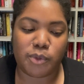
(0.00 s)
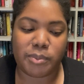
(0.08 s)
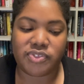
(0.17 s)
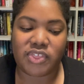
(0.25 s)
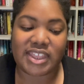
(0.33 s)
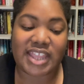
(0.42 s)

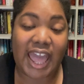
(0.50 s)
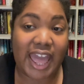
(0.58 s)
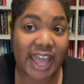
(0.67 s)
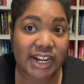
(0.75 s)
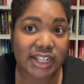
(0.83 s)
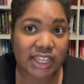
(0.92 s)
But then
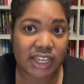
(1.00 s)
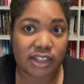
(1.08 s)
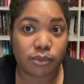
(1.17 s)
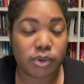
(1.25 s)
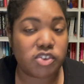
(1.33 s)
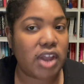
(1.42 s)

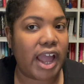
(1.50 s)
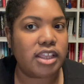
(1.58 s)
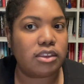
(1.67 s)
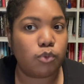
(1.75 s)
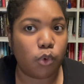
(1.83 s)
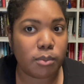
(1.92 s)
editing, which I
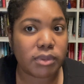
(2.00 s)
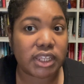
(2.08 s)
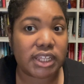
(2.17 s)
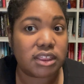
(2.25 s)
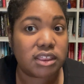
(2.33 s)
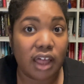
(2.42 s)

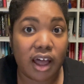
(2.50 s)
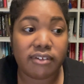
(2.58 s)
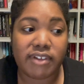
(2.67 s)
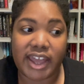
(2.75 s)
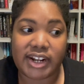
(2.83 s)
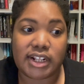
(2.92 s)
normally love
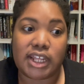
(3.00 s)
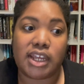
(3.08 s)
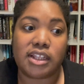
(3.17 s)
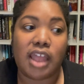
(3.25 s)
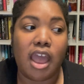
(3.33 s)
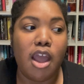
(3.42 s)

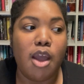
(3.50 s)
editing